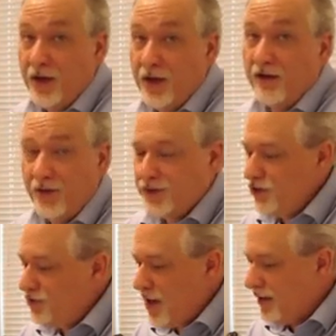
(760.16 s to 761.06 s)
Now found is
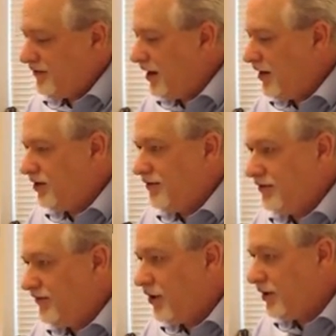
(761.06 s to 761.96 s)
a mnemonic
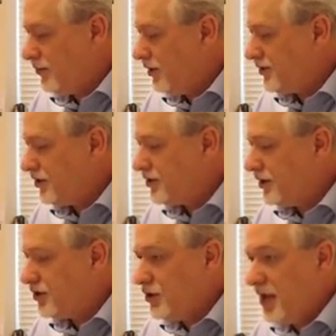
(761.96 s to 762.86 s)
variable. It's
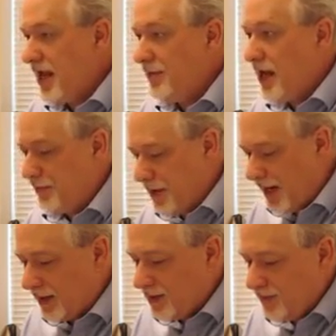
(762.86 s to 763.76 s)
just a name I
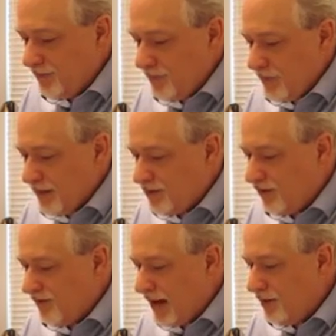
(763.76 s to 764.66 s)
picked.
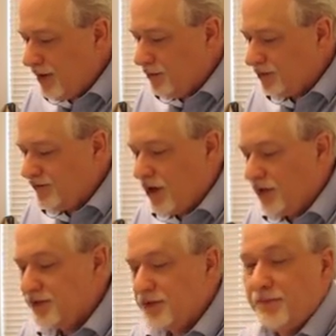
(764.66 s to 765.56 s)
So found equals
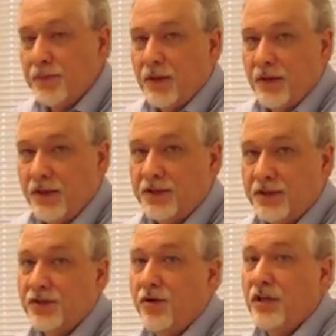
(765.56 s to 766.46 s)
false. This
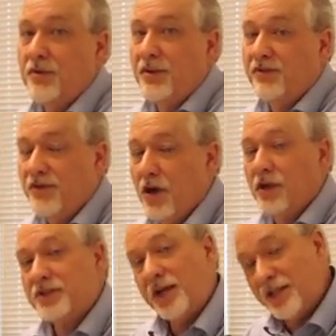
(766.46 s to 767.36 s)
is going to be
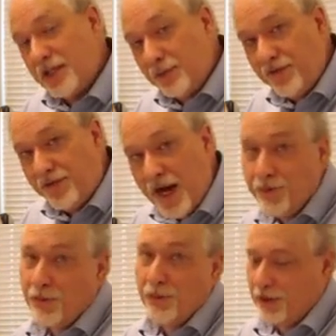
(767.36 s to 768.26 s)
false until we
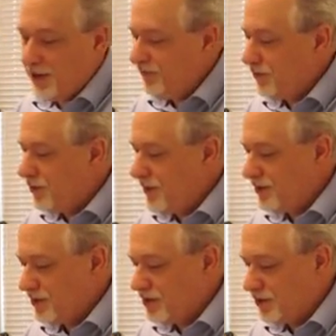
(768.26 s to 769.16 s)
find what we're looking for, and then
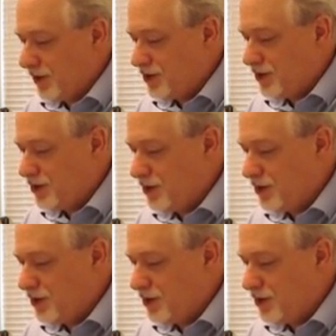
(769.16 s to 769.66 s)
it's going to switch to